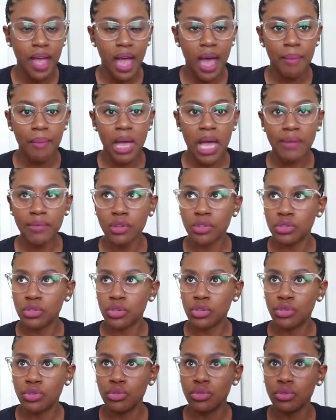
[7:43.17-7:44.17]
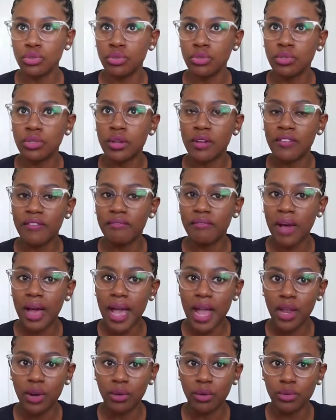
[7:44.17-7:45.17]
I'm having to use their
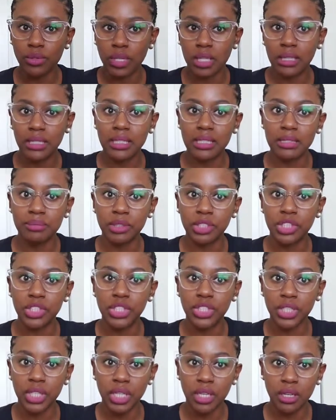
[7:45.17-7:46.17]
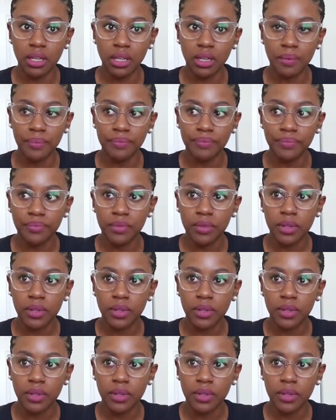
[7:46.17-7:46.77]
vitals in this machine